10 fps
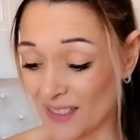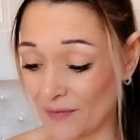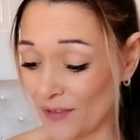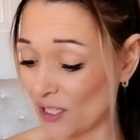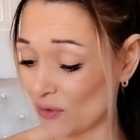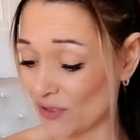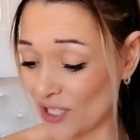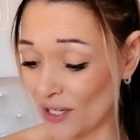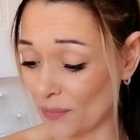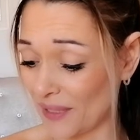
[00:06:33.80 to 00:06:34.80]
It's infused with
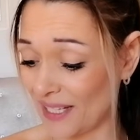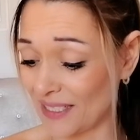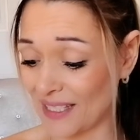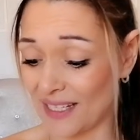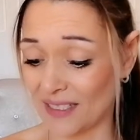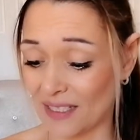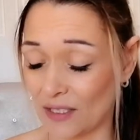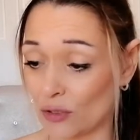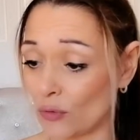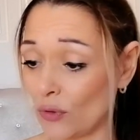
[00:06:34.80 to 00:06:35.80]
gel beads and
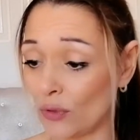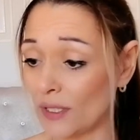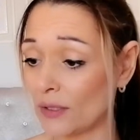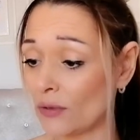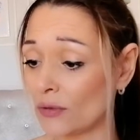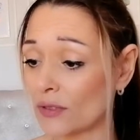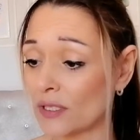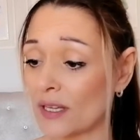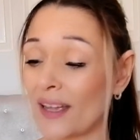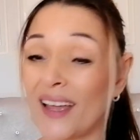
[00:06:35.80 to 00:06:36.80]
essential
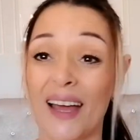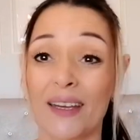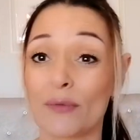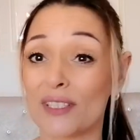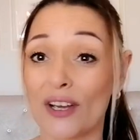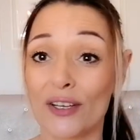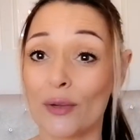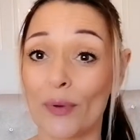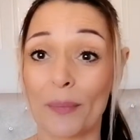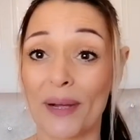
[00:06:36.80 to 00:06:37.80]
oils, and it was
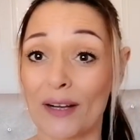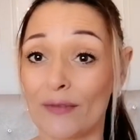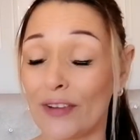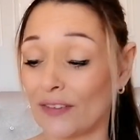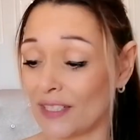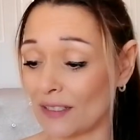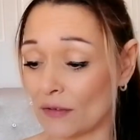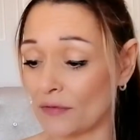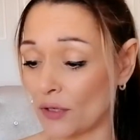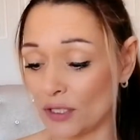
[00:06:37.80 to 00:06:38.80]
only £1.50,
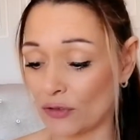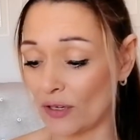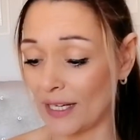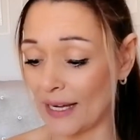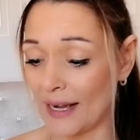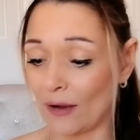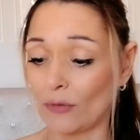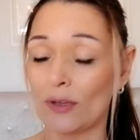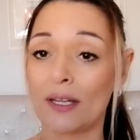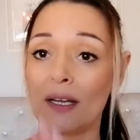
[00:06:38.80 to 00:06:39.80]
so I thought I'd try it
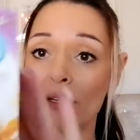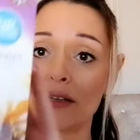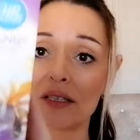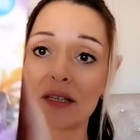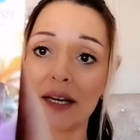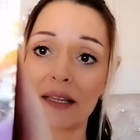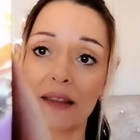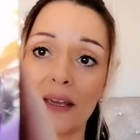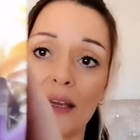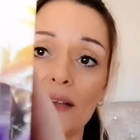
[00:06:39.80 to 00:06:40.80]
out. Looks
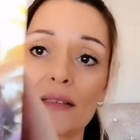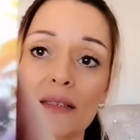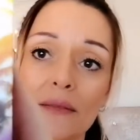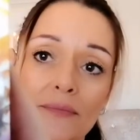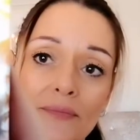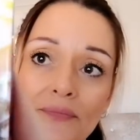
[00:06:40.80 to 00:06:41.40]
like this.